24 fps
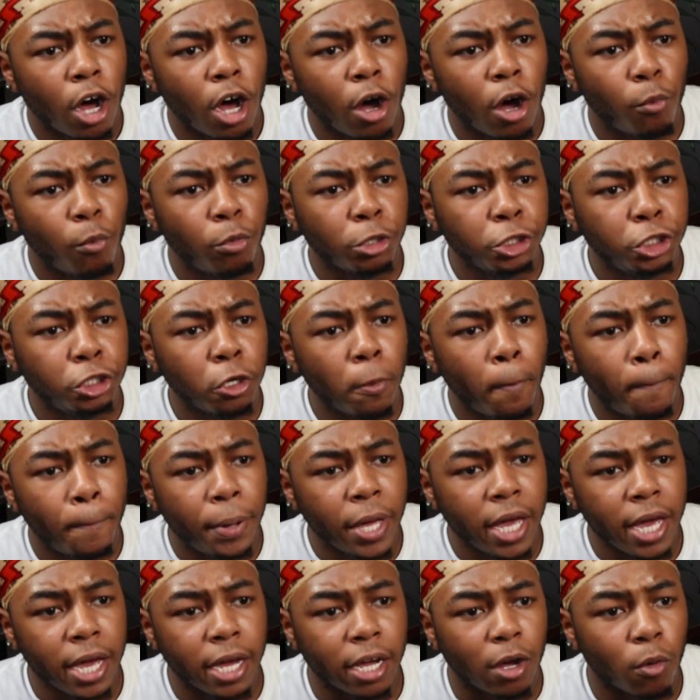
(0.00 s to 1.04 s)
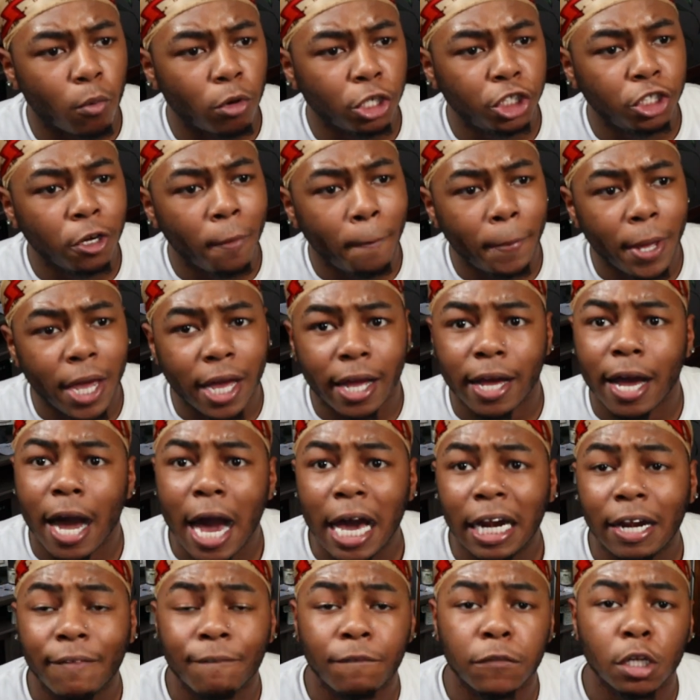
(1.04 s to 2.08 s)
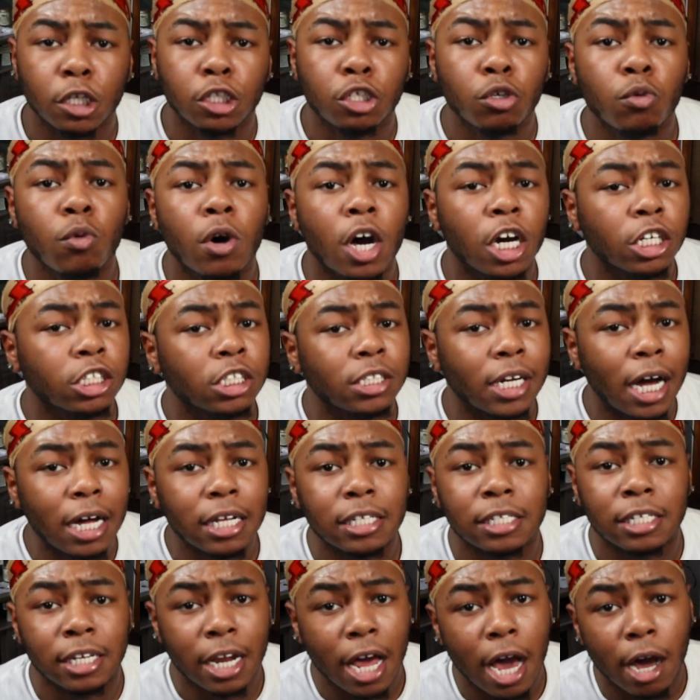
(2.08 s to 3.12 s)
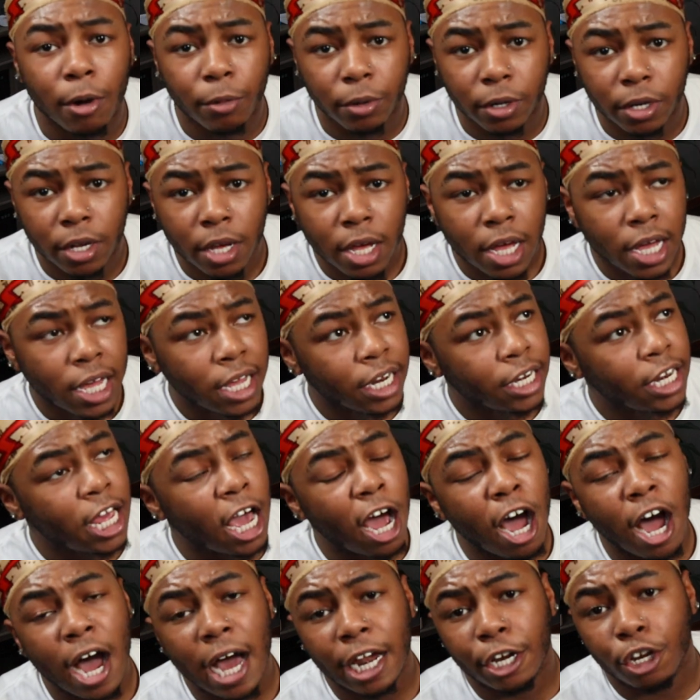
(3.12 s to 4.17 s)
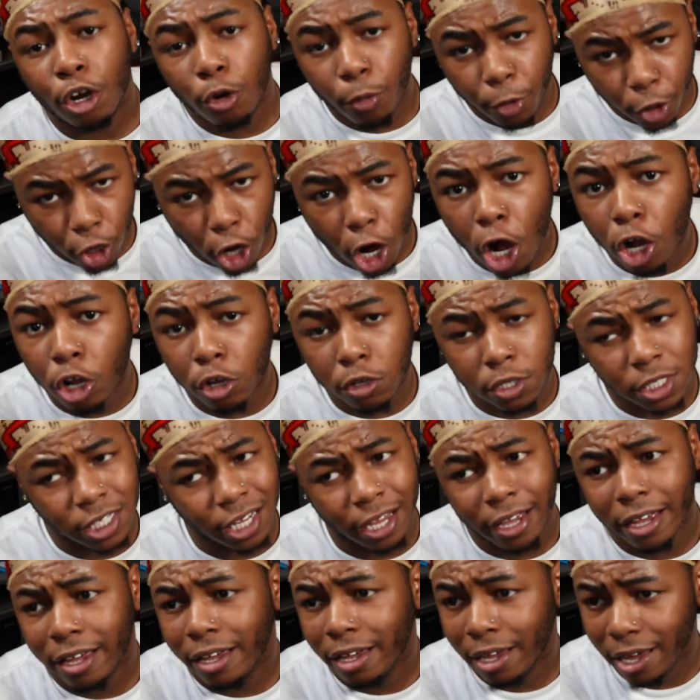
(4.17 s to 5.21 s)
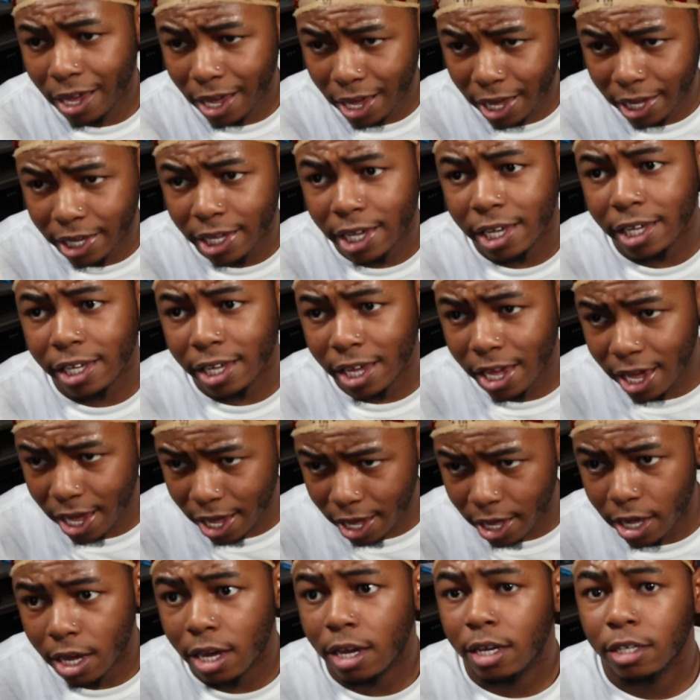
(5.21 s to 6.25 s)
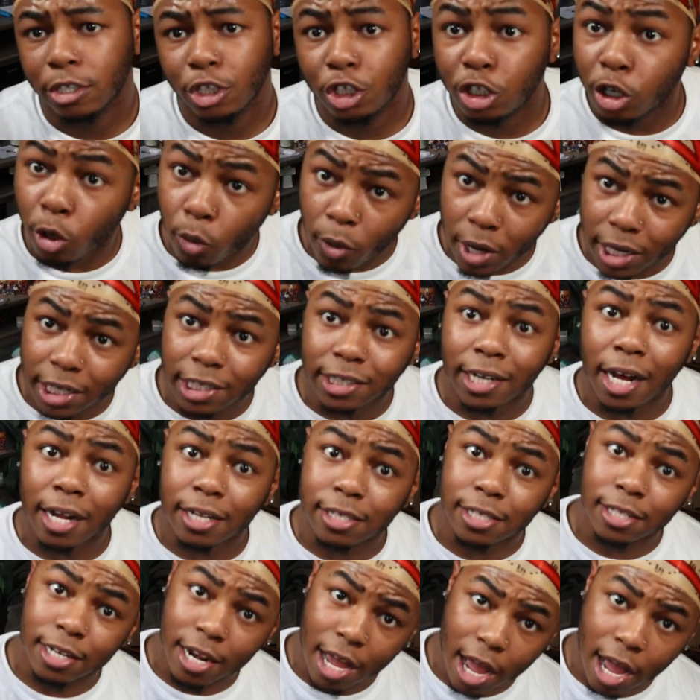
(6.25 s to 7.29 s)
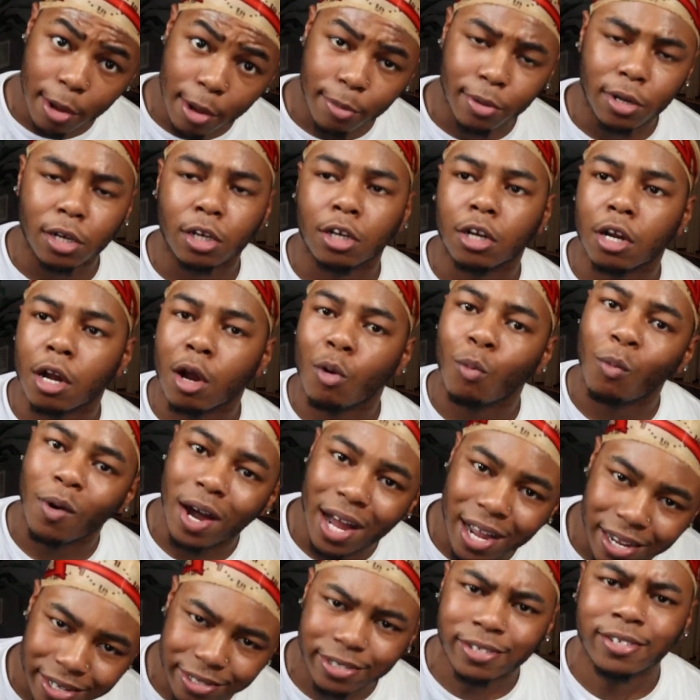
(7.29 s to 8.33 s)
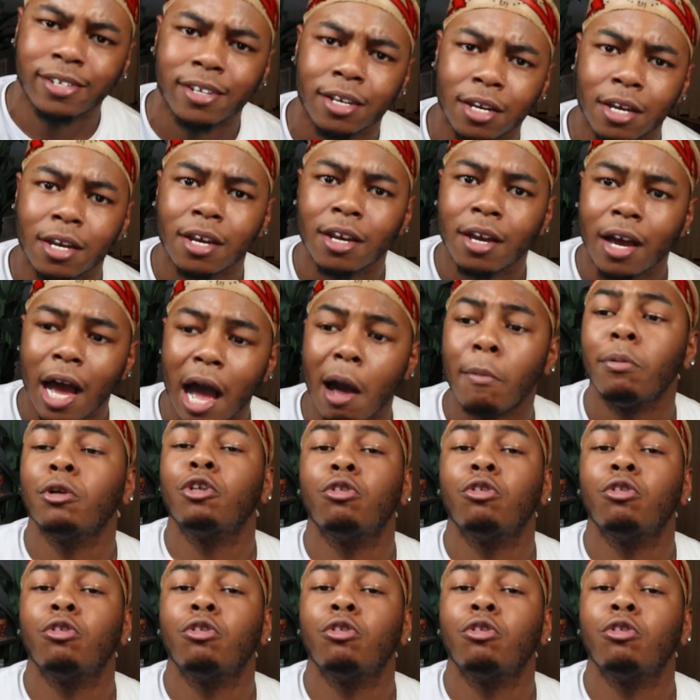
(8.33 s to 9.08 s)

would you pick cotton for $200 an hour? Now, I know we all gonna say, heck yeah, $200 an hour? Girl, what? I